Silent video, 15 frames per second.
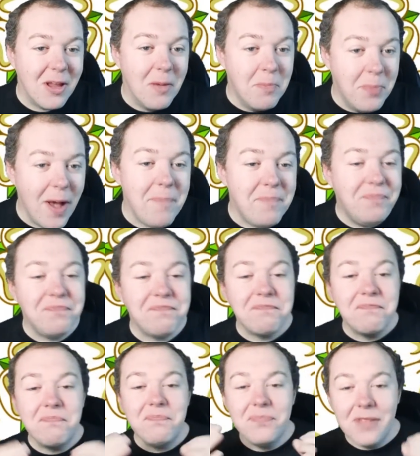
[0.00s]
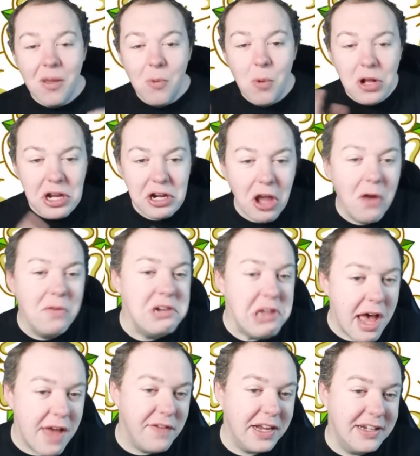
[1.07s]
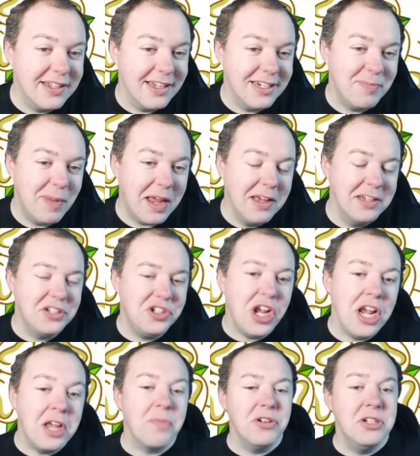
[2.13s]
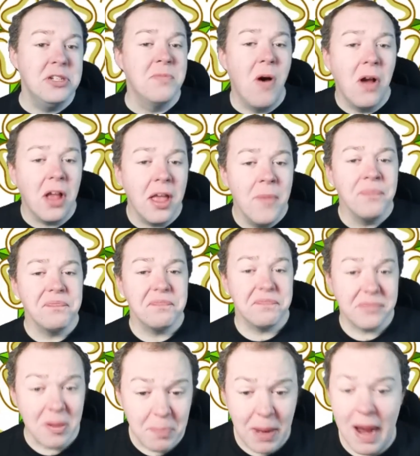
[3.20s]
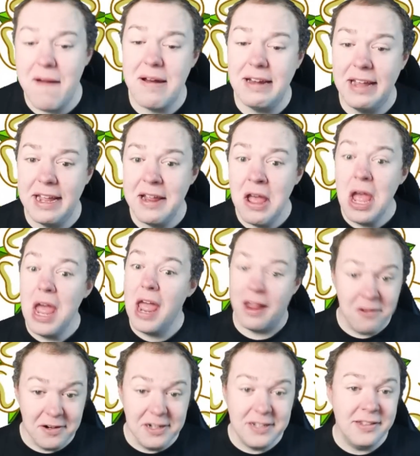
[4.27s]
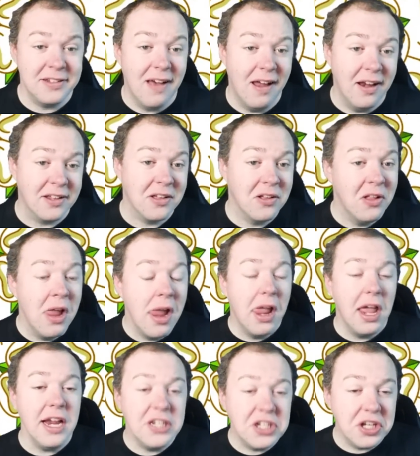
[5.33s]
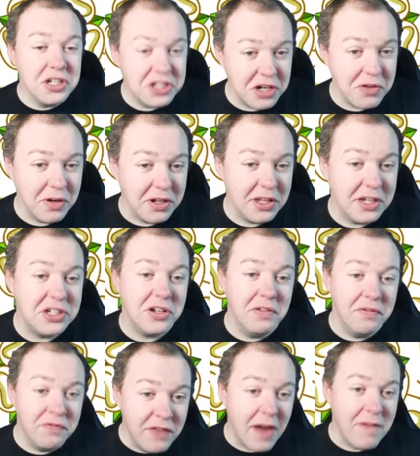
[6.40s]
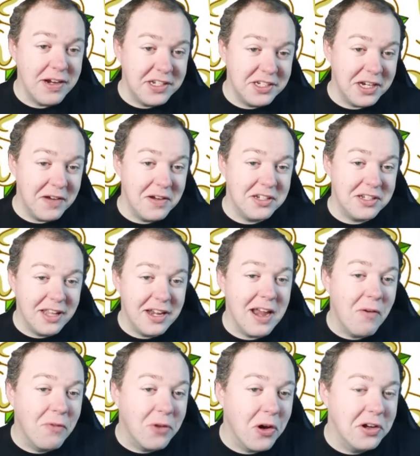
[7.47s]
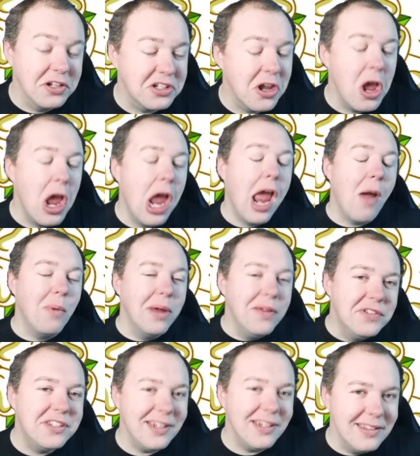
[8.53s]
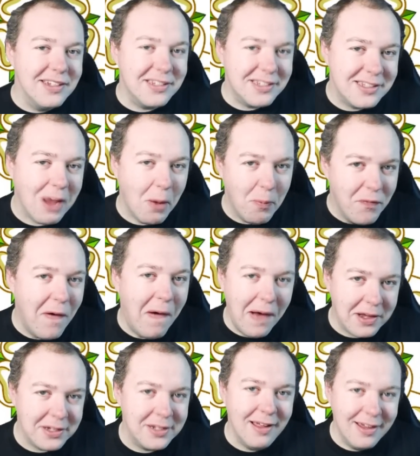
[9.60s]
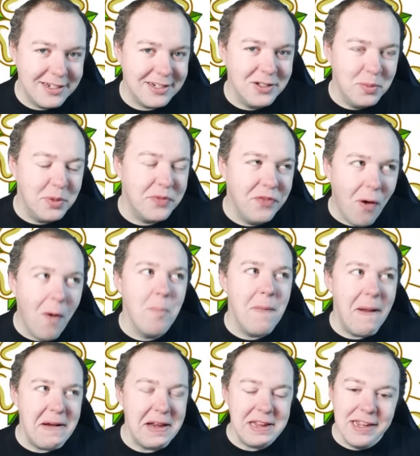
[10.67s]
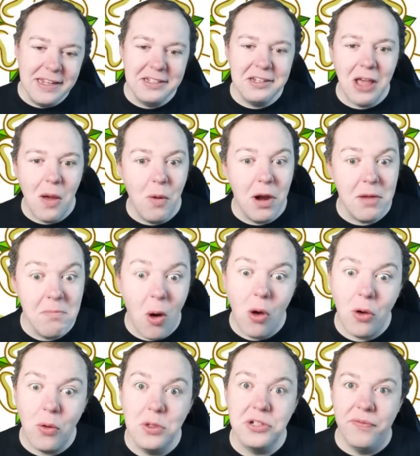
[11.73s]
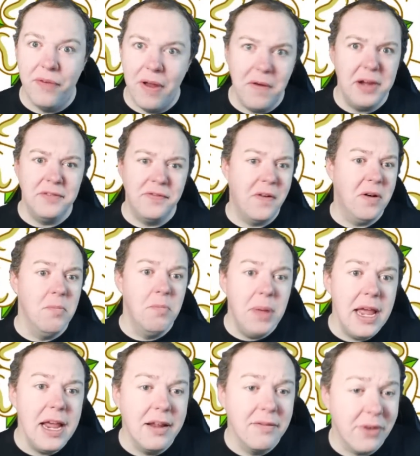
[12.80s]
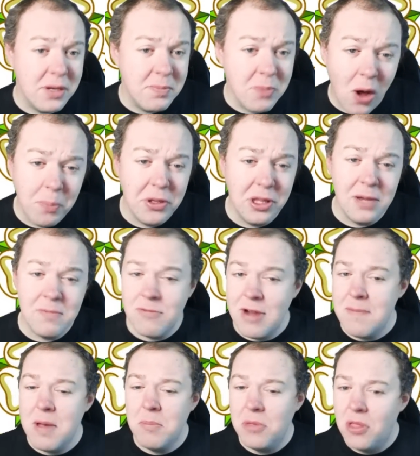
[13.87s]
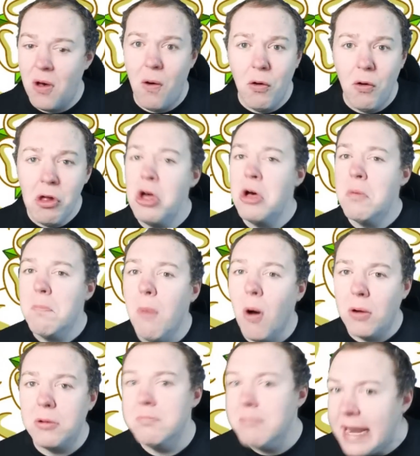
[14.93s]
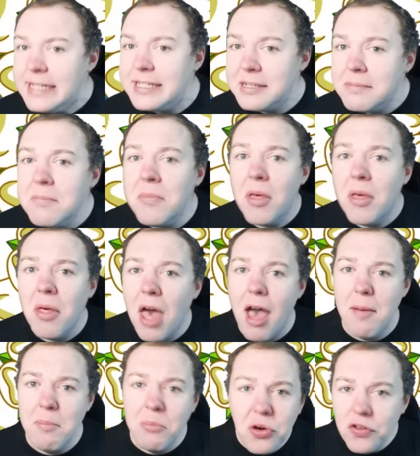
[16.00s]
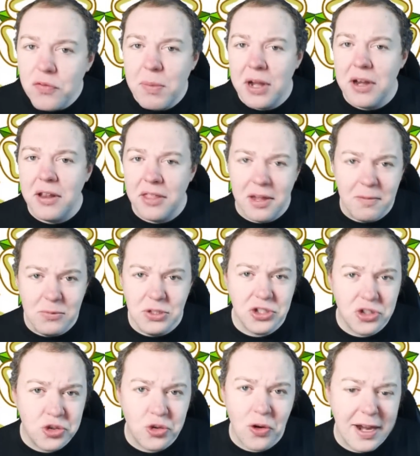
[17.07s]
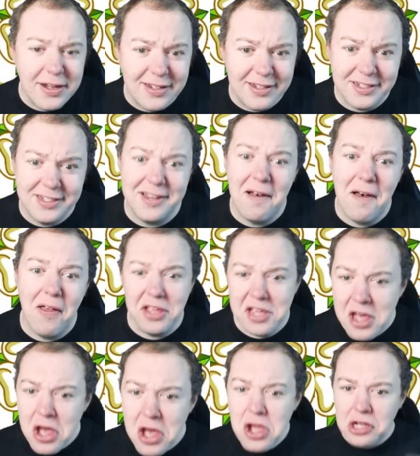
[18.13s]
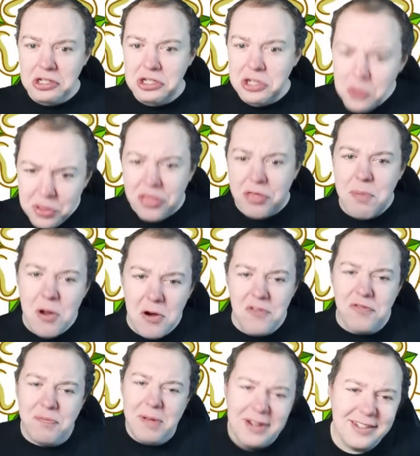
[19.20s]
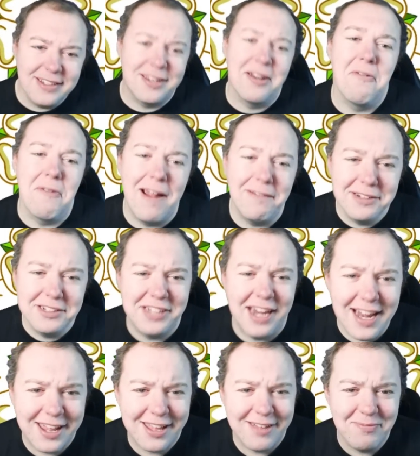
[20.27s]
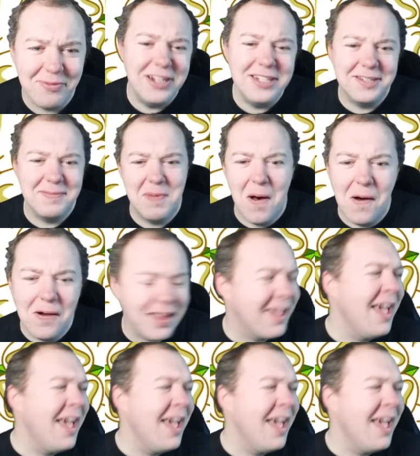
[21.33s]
But we're going to go diving into this, because Jacob Rees-Mogg, apparently, according to this article, is considering this very seriously. Now, of course, we've seen this type of article before, many years ago, when Mogg was very, very big and very popular. You may remember the whole Mogmentum movement that was tried to start the youth movement around Jacob Rees-Mogg.